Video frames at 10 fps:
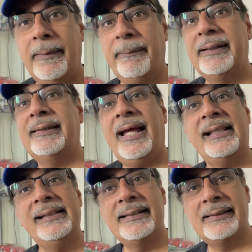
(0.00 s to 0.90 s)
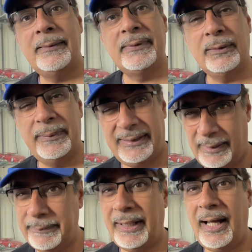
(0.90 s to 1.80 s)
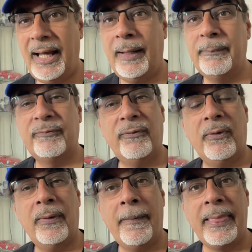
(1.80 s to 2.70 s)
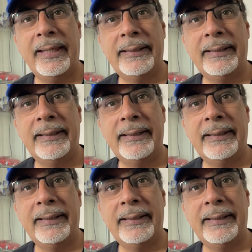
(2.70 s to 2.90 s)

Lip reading: but sadly it seems it'll be some time before